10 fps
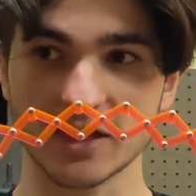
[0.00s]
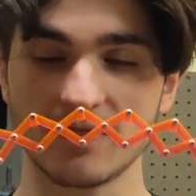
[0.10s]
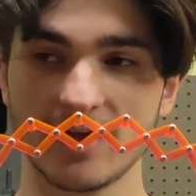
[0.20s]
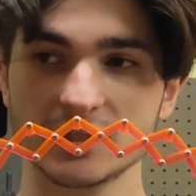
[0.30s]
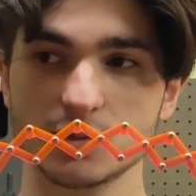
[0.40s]

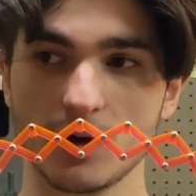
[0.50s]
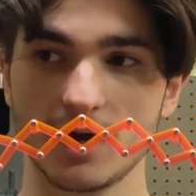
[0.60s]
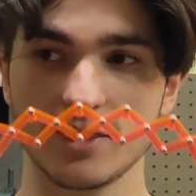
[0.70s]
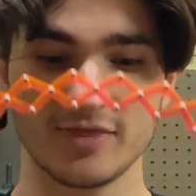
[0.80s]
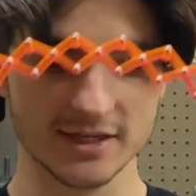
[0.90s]
And that's
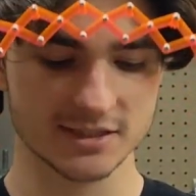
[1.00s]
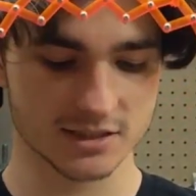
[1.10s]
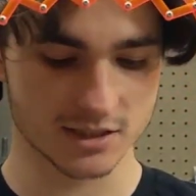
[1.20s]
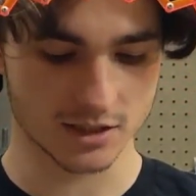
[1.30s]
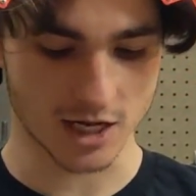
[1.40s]
why this
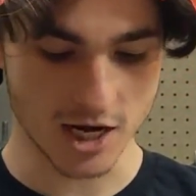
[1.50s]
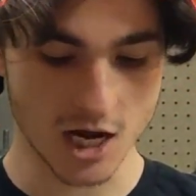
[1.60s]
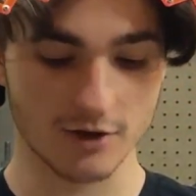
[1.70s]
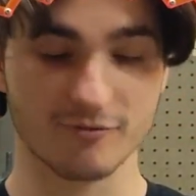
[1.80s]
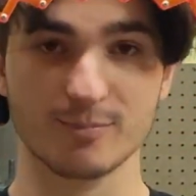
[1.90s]
isn't
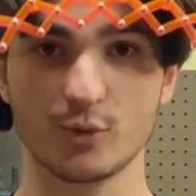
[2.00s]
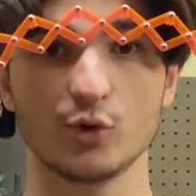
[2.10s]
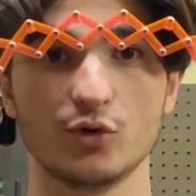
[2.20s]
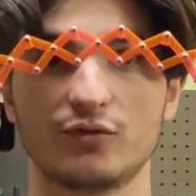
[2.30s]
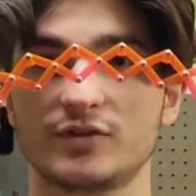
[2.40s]
enough
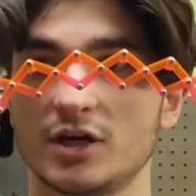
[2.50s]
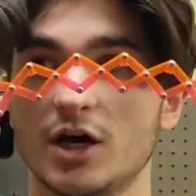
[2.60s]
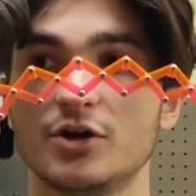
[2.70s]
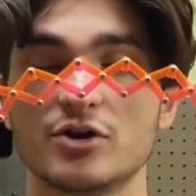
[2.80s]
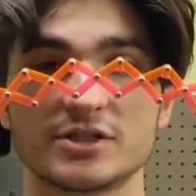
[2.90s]
proof to
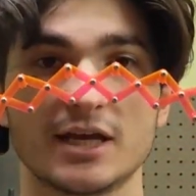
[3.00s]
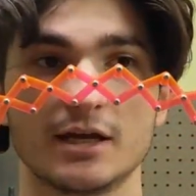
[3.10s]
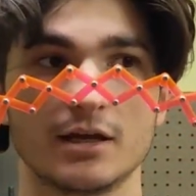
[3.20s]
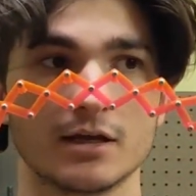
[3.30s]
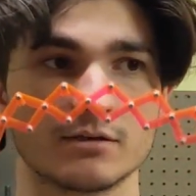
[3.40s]

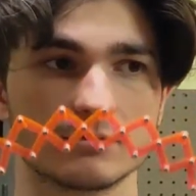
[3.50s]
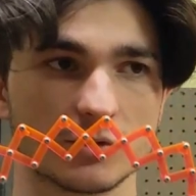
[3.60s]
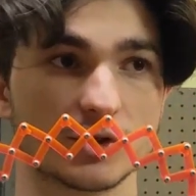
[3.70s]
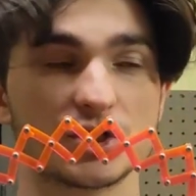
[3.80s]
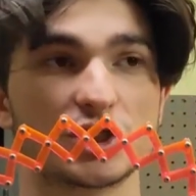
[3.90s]
understanding
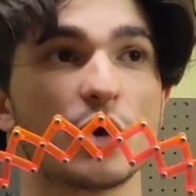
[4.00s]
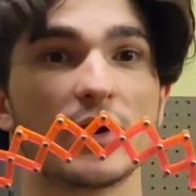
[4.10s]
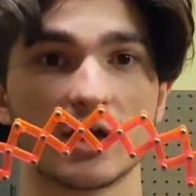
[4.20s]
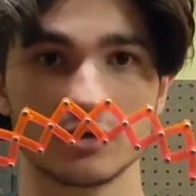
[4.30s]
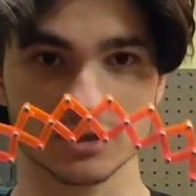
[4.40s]
or to
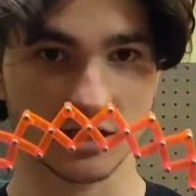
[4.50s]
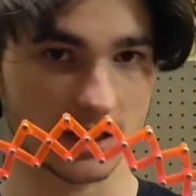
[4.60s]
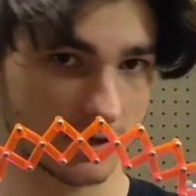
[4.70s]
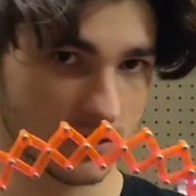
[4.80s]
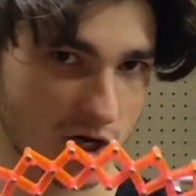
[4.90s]
showing
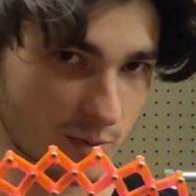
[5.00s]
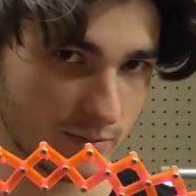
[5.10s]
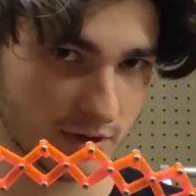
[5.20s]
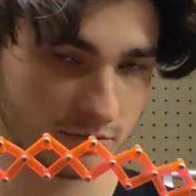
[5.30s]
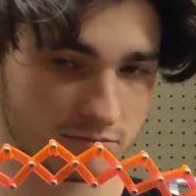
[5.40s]
understanding of the
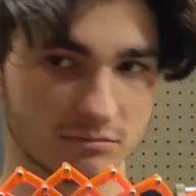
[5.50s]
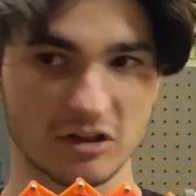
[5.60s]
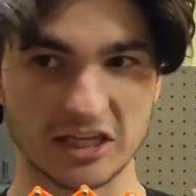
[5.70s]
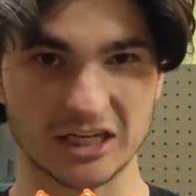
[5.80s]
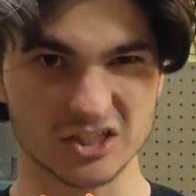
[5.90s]
Hoberman
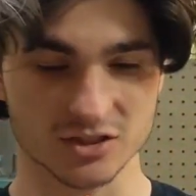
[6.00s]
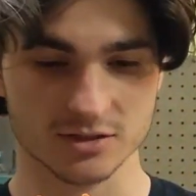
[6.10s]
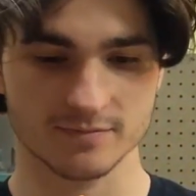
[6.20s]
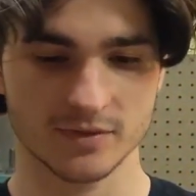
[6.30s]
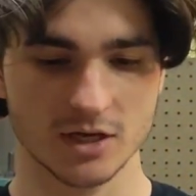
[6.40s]

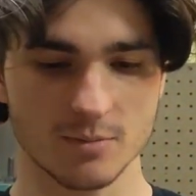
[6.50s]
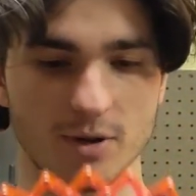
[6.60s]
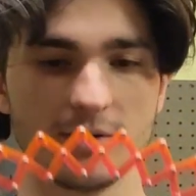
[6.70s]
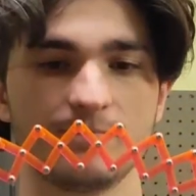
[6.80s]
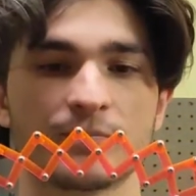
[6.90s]
linkages.
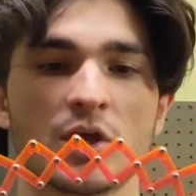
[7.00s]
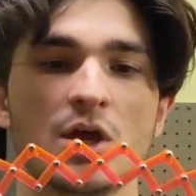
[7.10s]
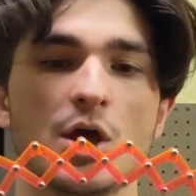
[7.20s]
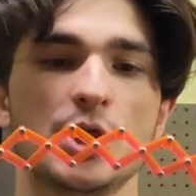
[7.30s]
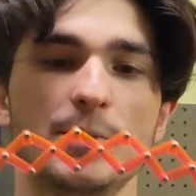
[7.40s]
But
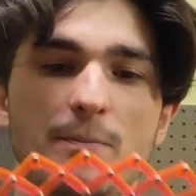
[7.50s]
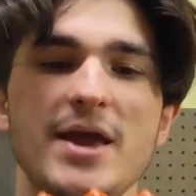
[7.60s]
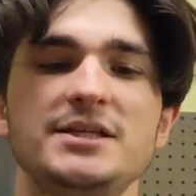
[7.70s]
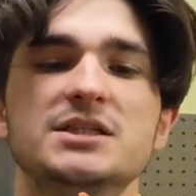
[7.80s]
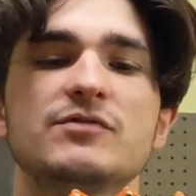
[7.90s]
the
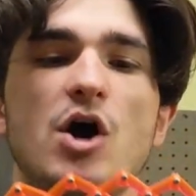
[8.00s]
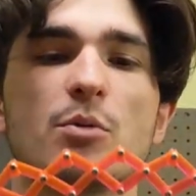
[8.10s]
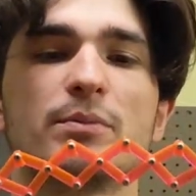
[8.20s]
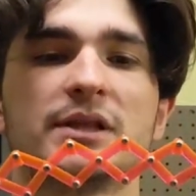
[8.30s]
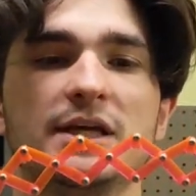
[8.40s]
basics of a
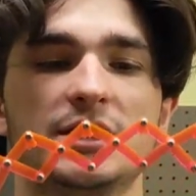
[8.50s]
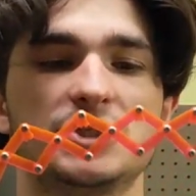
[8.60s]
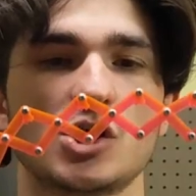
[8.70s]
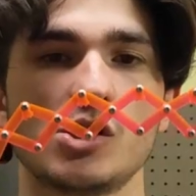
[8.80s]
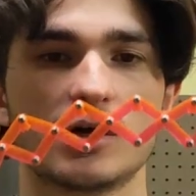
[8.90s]
Hoberman
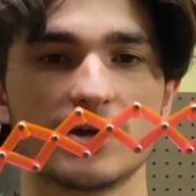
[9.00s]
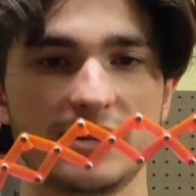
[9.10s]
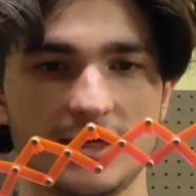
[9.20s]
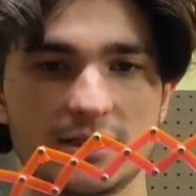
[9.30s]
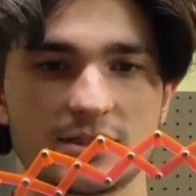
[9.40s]
linkage are
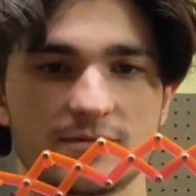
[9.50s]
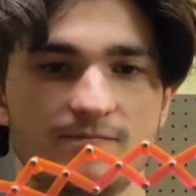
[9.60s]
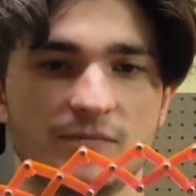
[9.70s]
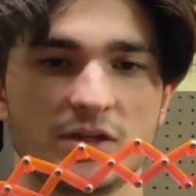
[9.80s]
this.